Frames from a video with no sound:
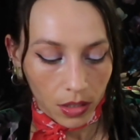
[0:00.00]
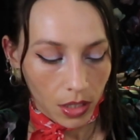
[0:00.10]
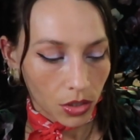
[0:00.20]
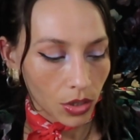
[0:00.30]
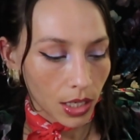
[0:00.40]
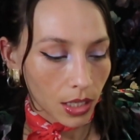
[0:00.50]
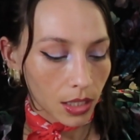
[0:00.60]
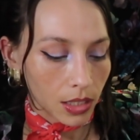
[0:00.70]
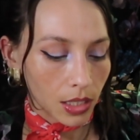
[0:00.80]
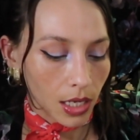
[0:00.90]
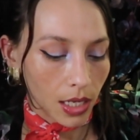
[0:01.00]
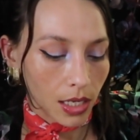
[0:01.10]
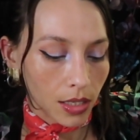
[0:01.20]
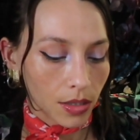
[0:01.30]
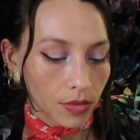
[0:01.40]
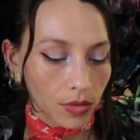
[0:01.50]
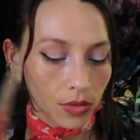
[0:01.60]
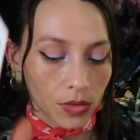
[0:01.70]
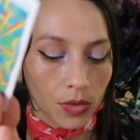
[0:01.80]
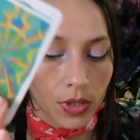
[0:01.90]
because you get the Ten of
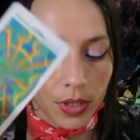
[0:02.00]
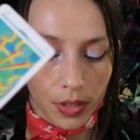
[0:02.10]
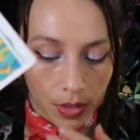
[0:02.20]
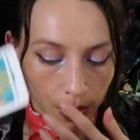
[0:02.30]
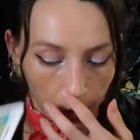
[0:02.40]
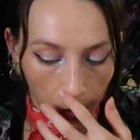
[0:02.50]
Swords.